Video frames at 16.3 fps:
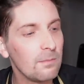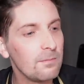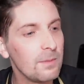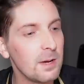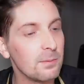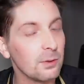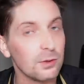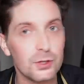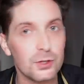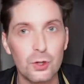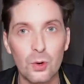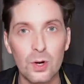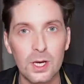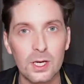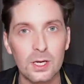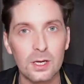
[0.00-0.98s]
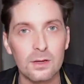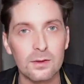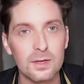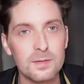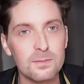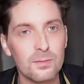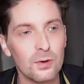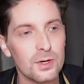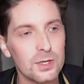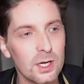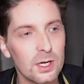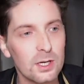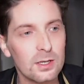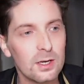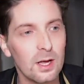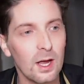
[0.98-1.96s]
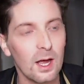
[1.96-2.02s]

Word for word: people joining this project.